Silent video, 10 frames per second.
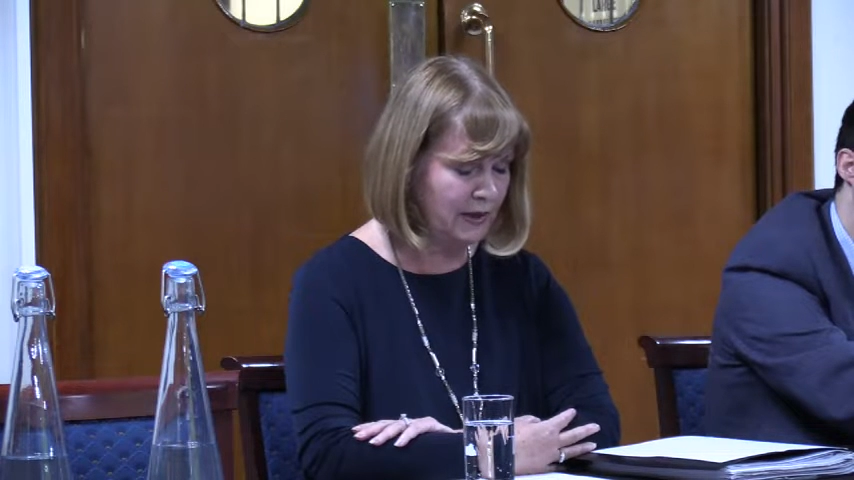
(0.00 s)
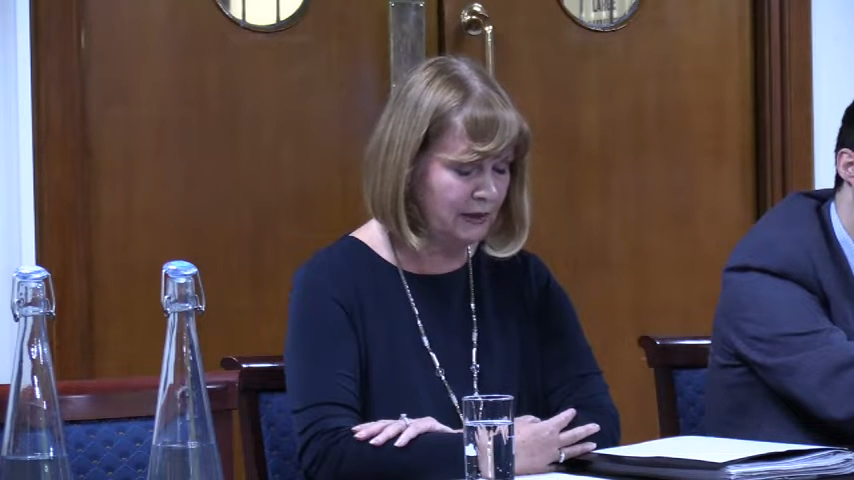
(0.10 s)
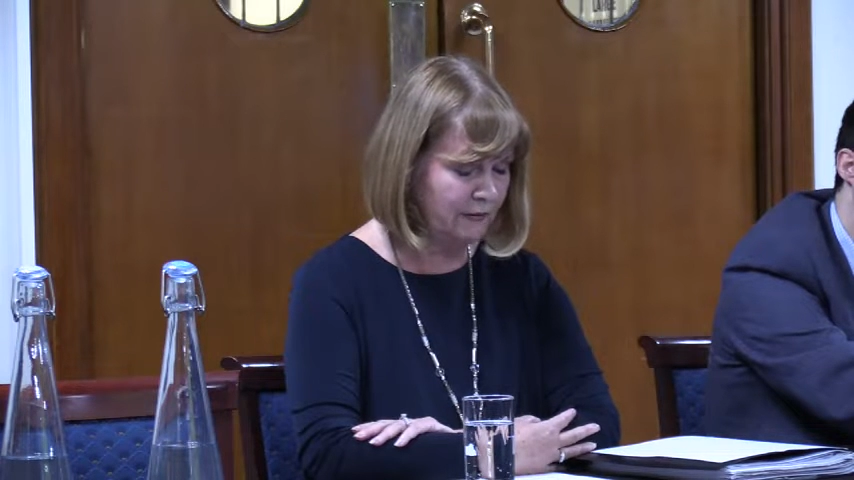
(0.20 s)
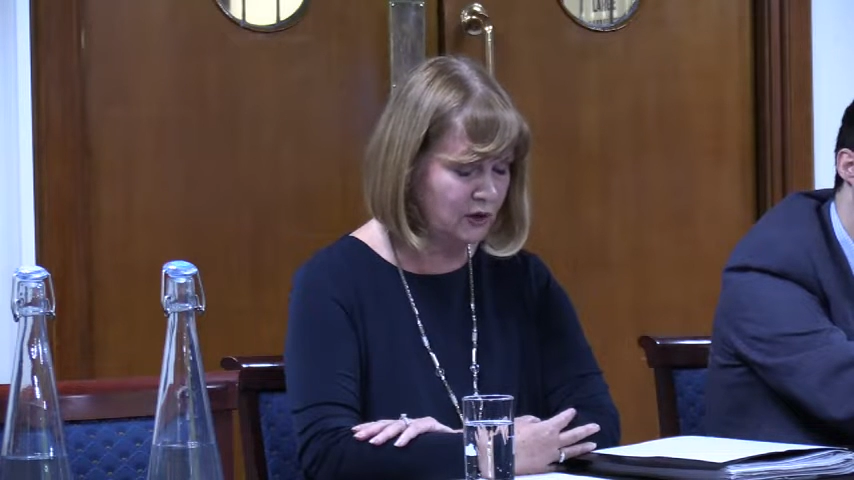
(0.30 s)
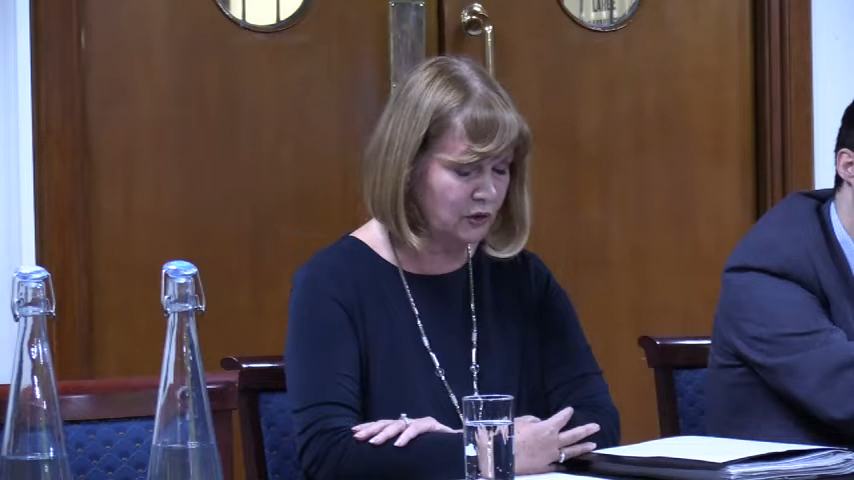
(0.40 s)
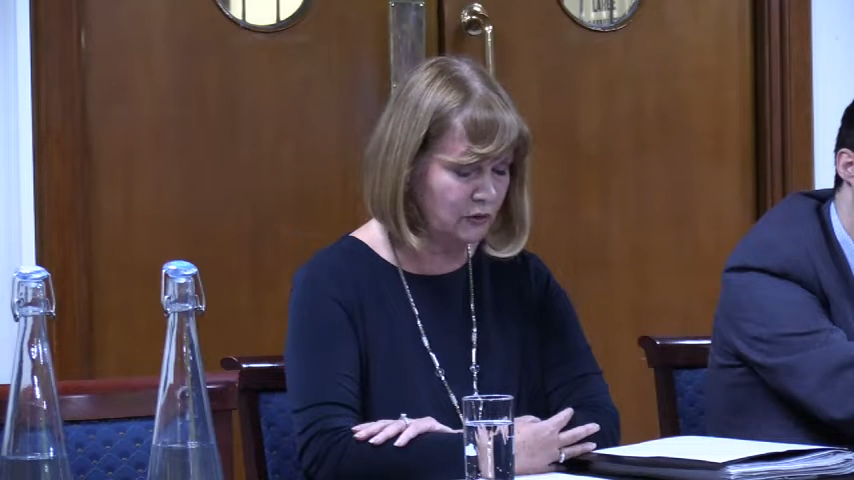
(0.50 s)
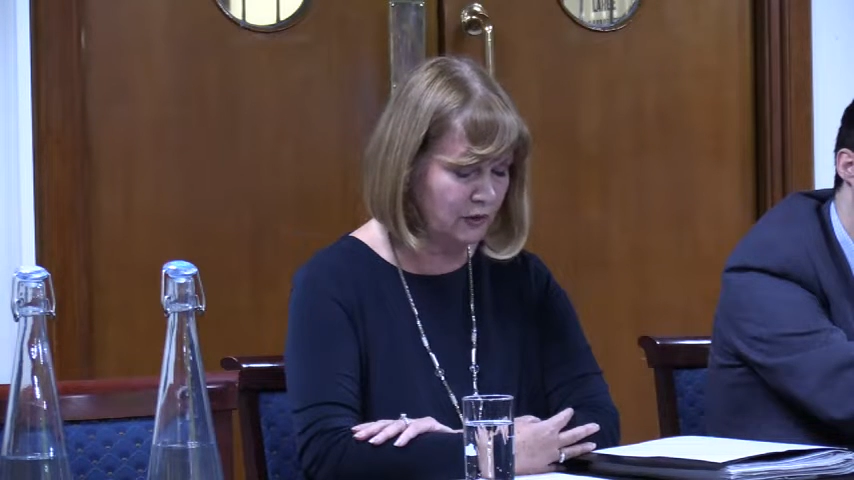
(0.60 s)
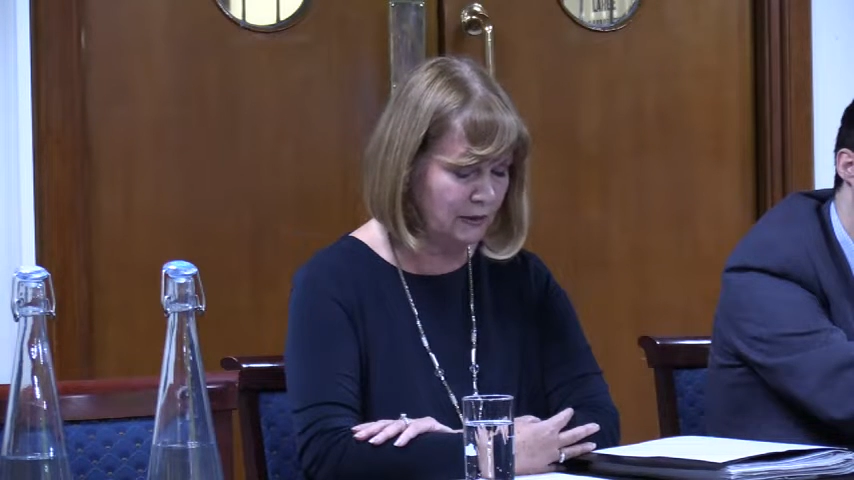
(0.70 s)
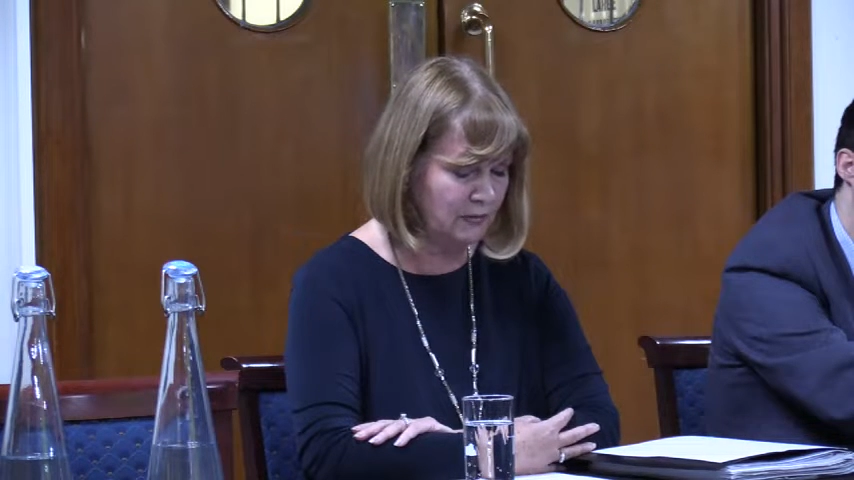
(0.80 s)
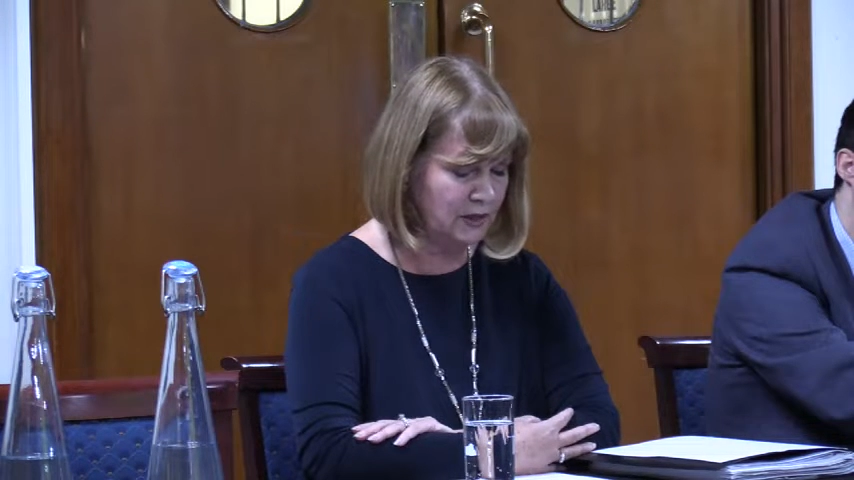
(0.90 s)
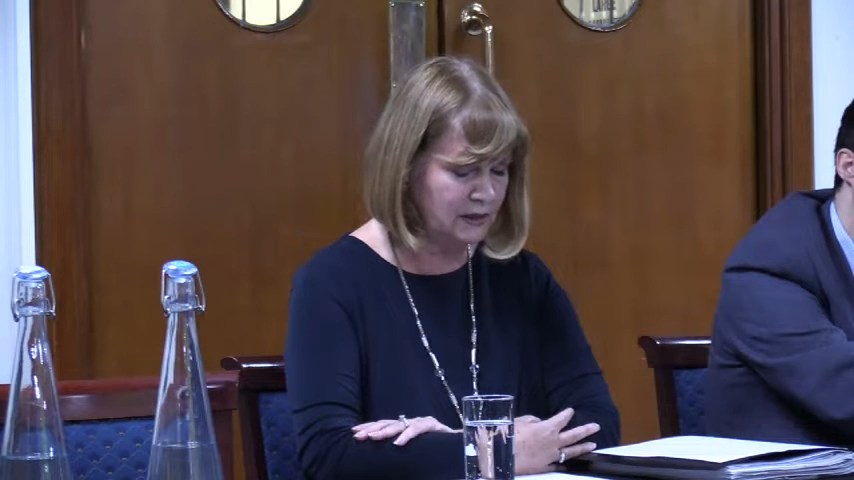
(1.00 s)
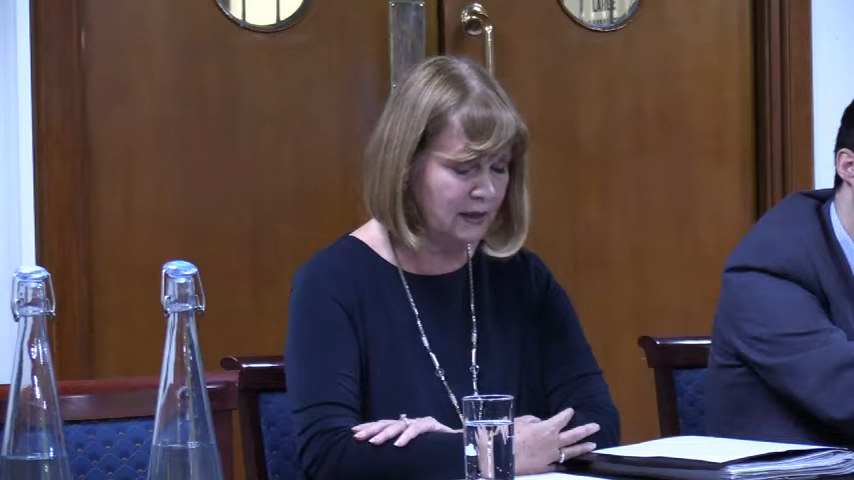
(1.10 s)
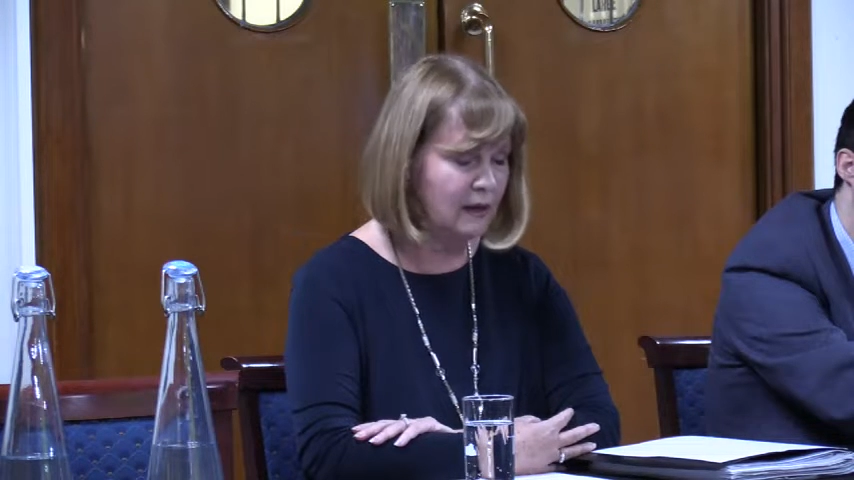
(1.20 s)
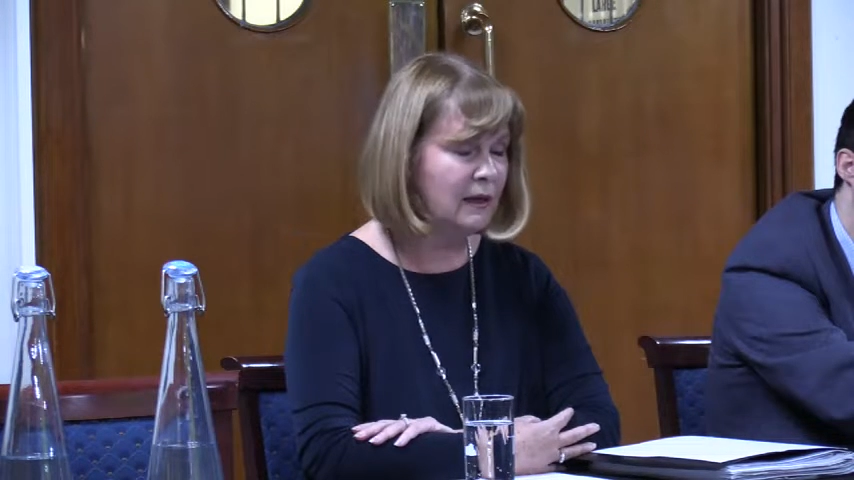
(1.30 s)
beneficial treatments